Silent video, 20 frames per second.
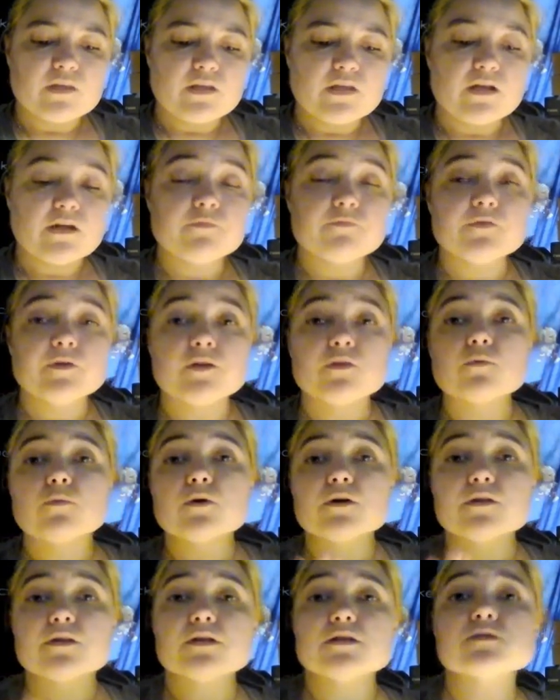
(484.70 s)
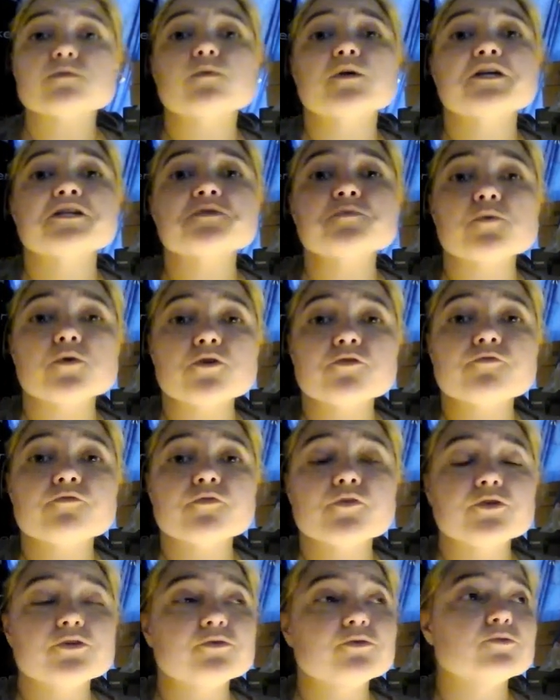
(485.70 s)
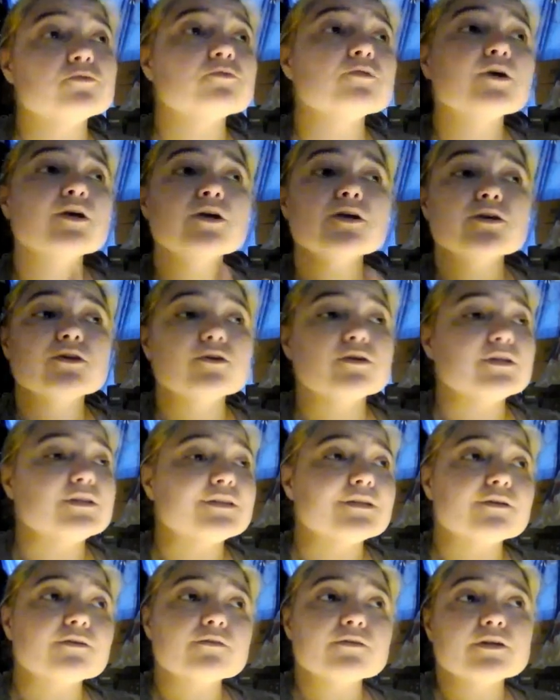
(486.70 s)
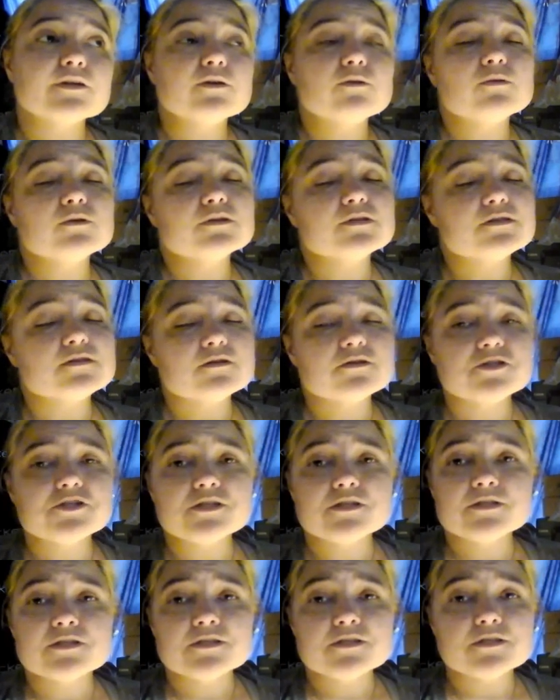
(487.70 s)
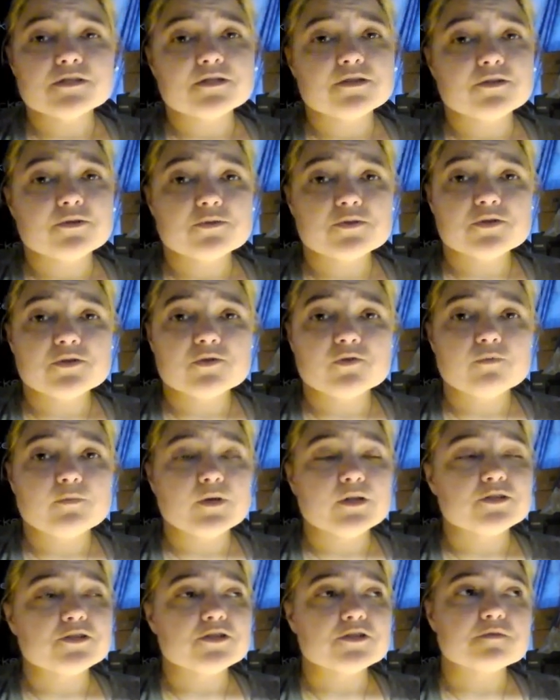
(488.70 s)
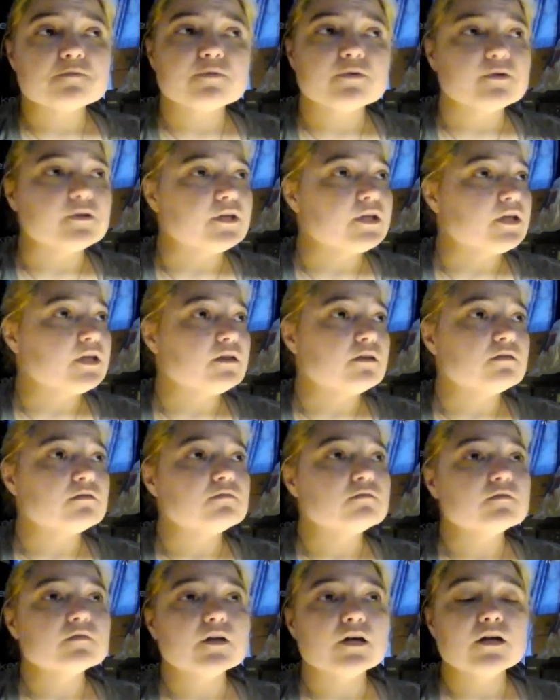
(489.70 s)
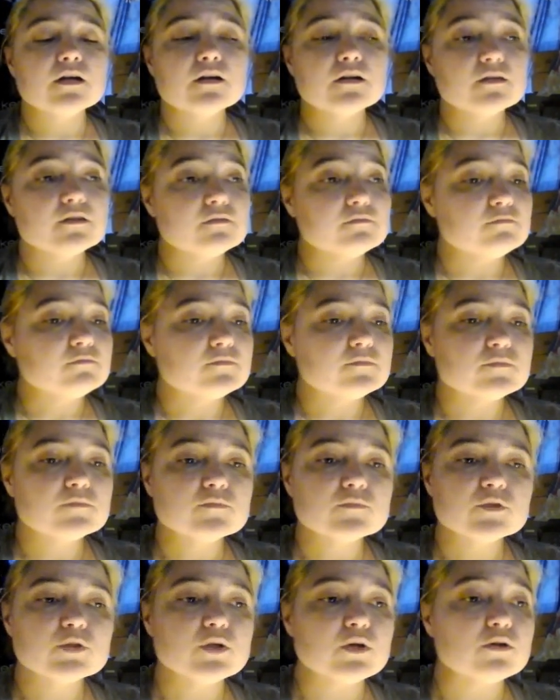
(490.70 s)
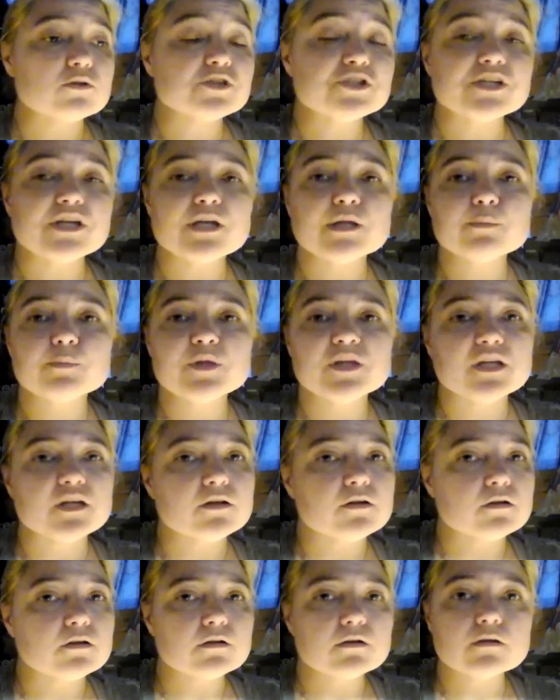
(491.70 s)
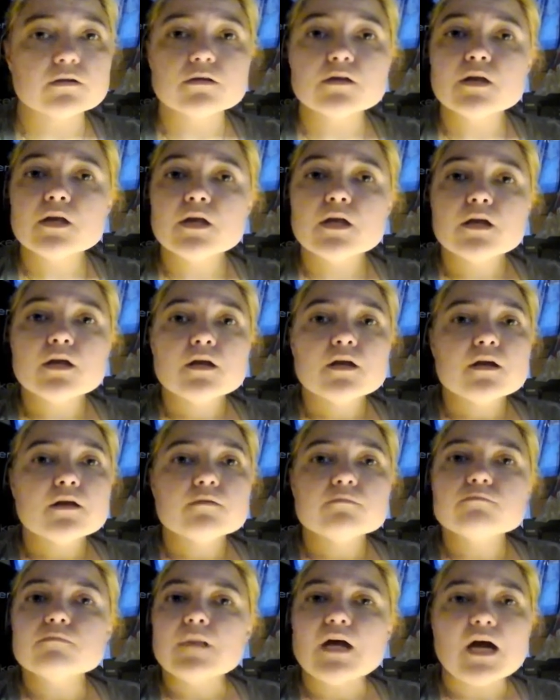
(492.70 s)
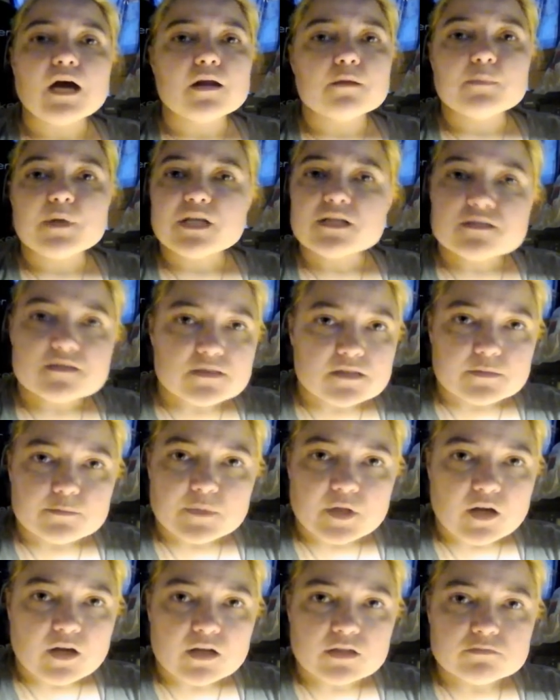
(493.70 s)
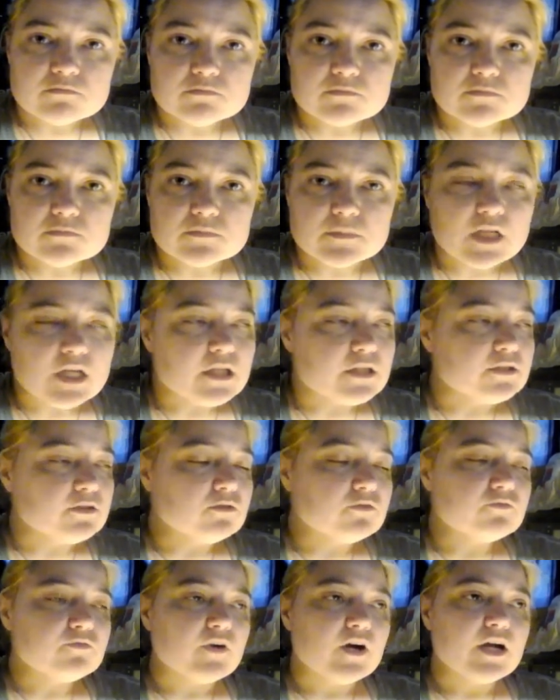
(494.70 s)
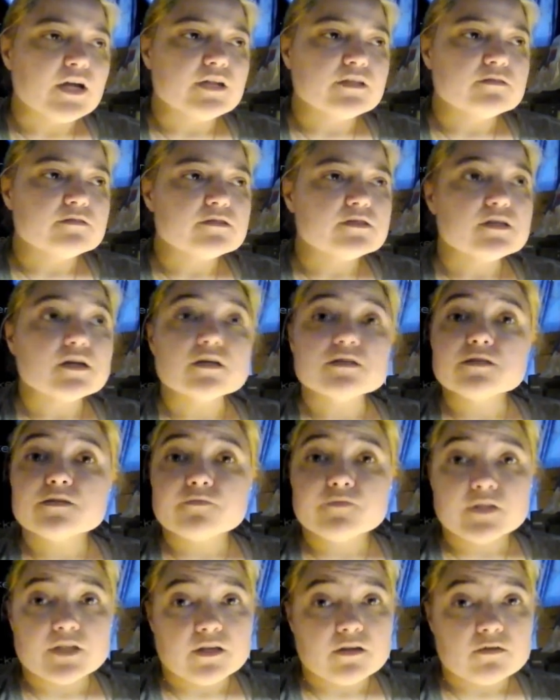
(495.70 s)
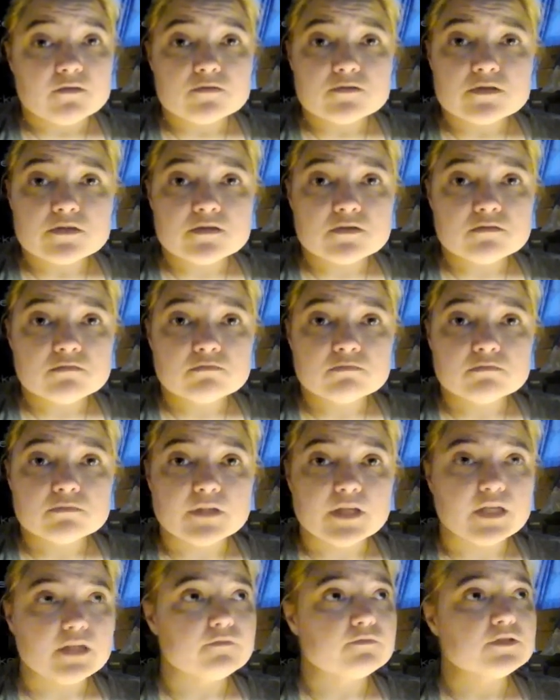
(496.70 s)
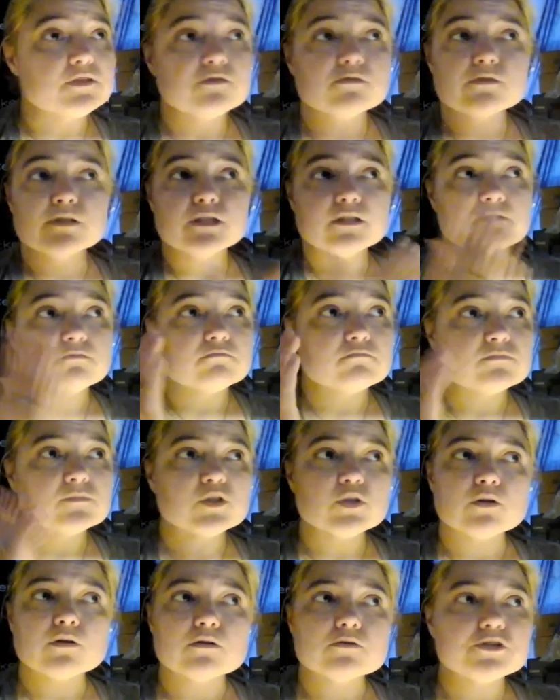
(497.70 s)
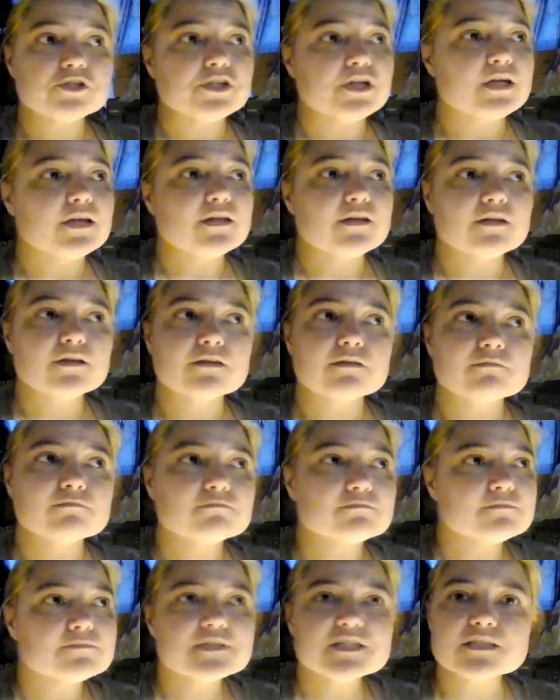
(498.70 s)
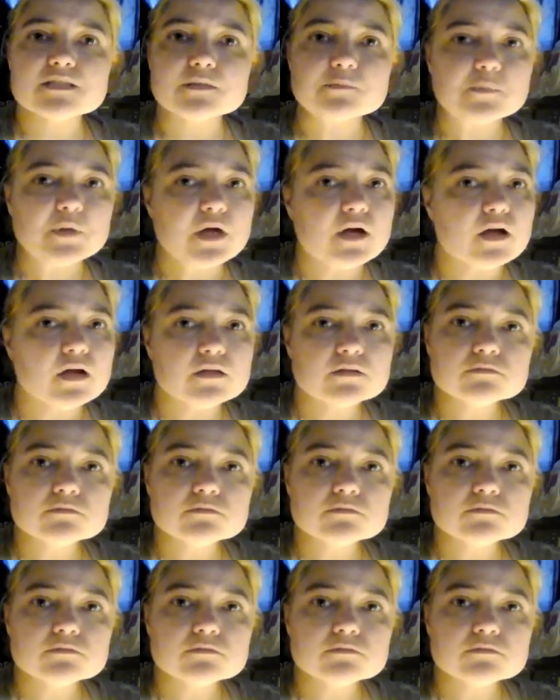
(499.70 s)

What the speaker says: If neither one of these ways work for you, you can literally go on the search engine to YouTube and just put in crochet beginner, how to make a slip knot, and you'll find tons of videos. Even doing crochet slip knot.